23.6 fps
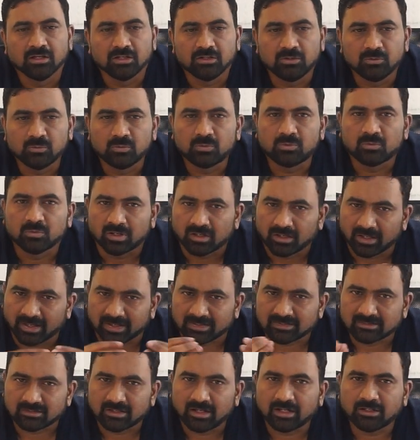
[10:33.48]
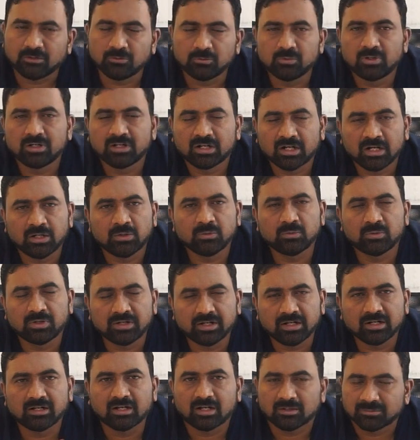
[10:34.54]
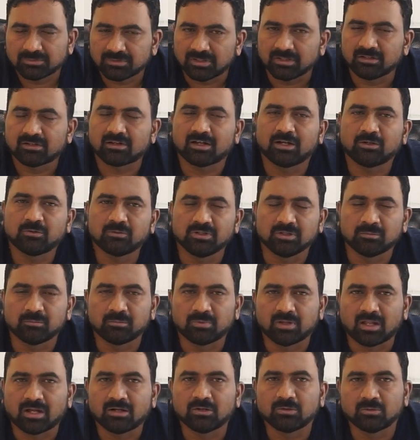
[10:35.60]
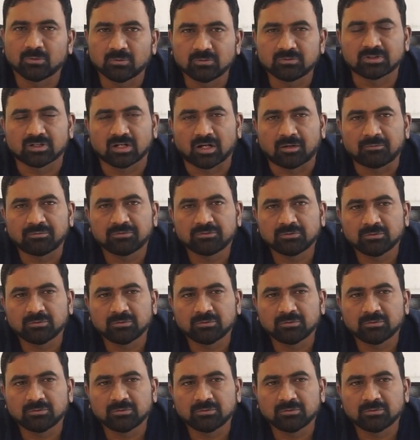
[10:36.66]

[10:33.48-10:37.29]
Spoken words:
You extract 200 grafts and try to implant those grafts.